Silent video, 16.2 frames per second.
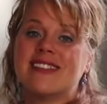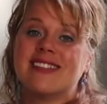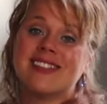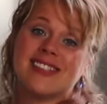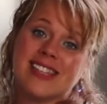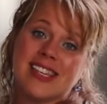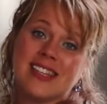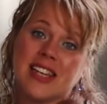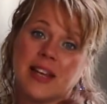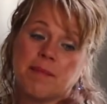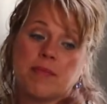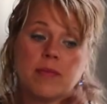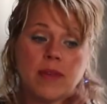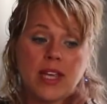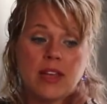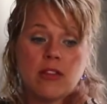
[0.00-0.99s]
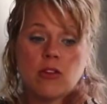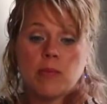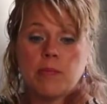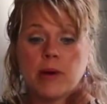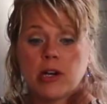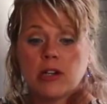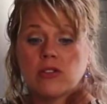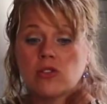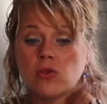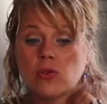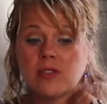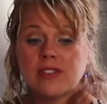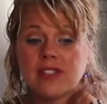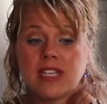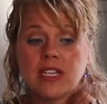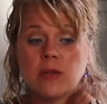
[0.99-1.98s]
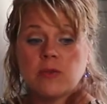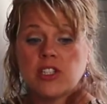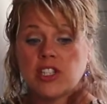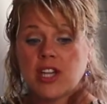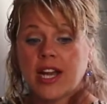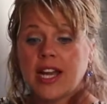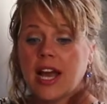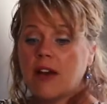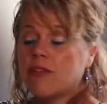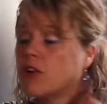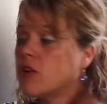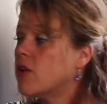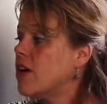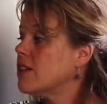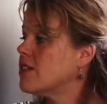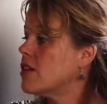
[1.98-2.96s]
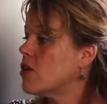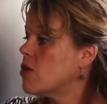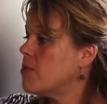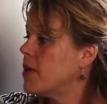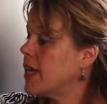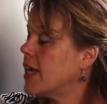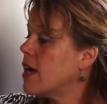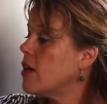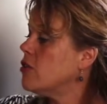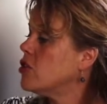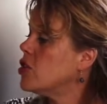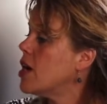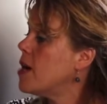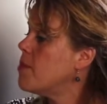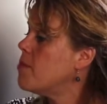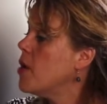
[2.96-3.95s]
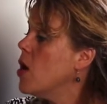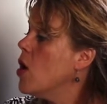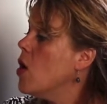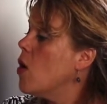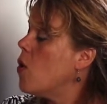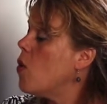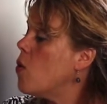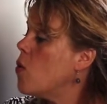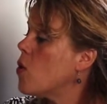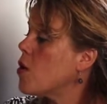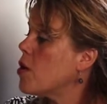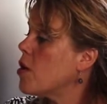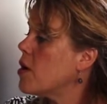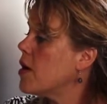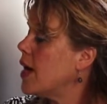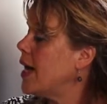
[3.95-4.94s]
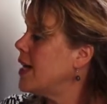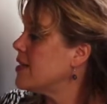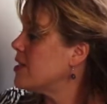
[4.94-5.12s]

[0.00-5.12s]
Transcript: is seating, either bar stool seating, which I have across here on my countertop, or a